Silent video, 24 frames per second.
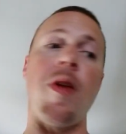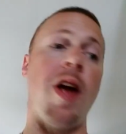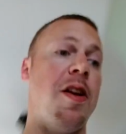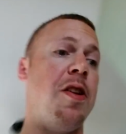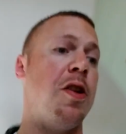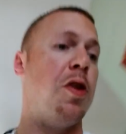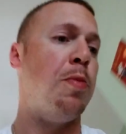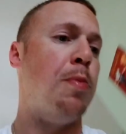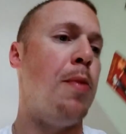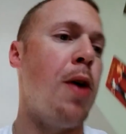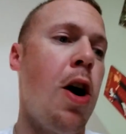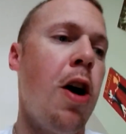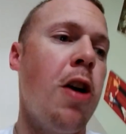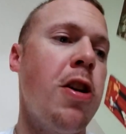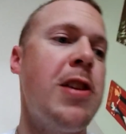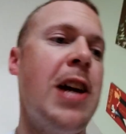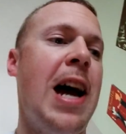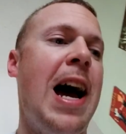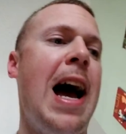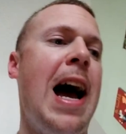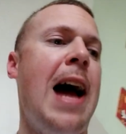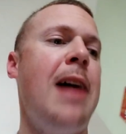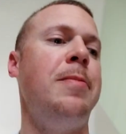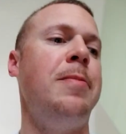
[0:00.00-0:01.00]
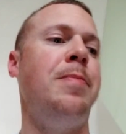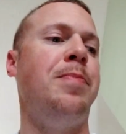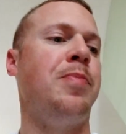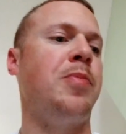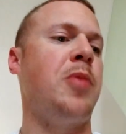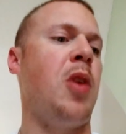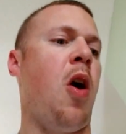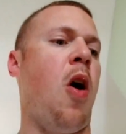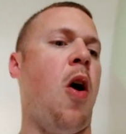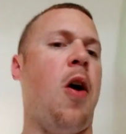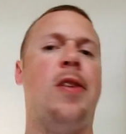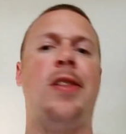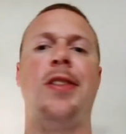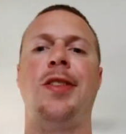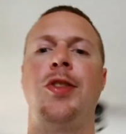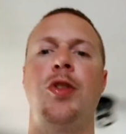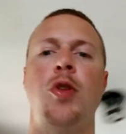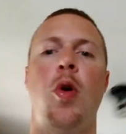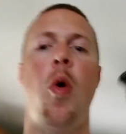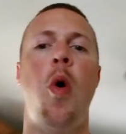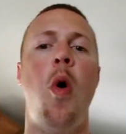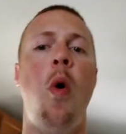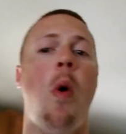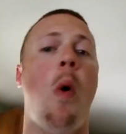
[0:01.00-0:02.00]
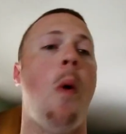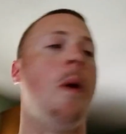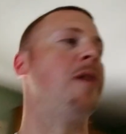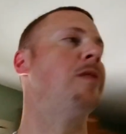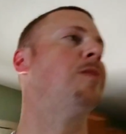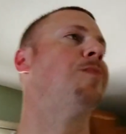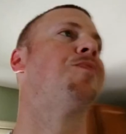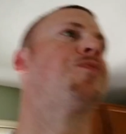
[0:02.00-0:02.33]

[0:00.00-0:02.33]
The butter's hot, woo!